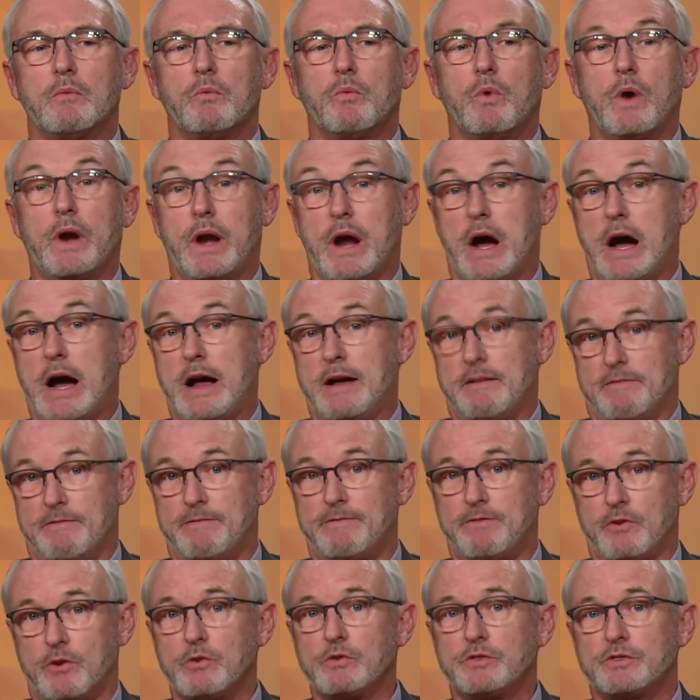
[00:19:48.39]
when I
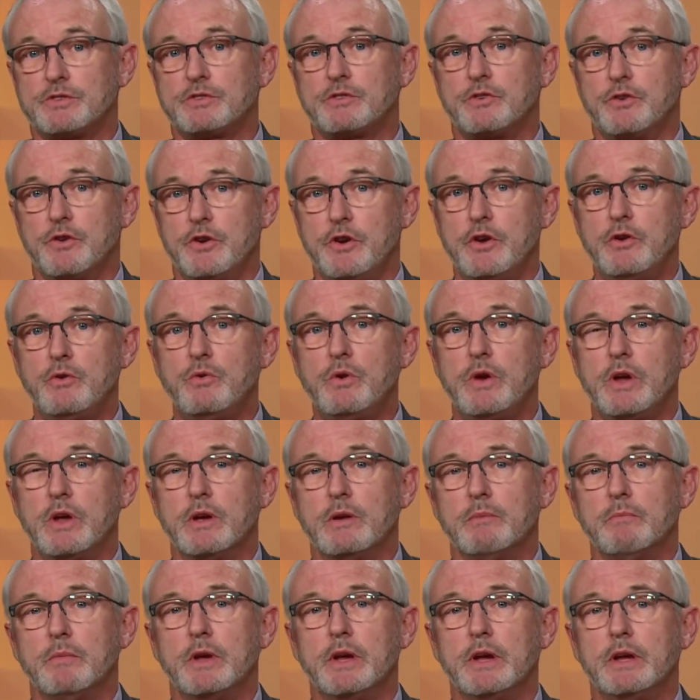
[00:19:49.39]
first knew
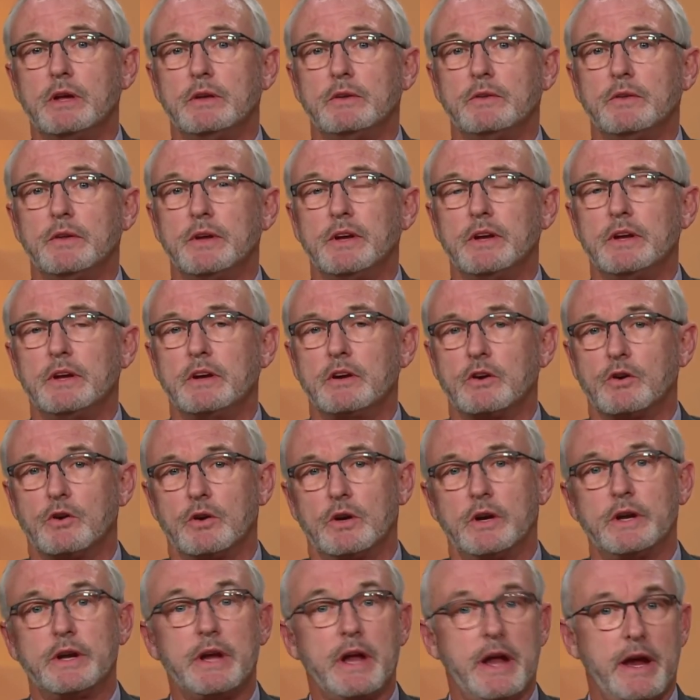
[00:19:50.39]
him in the
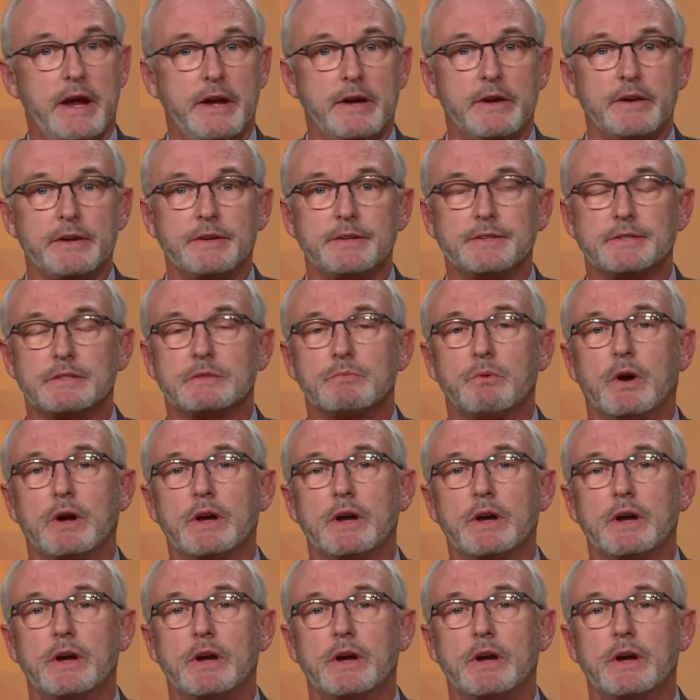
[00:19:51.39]
early 80s,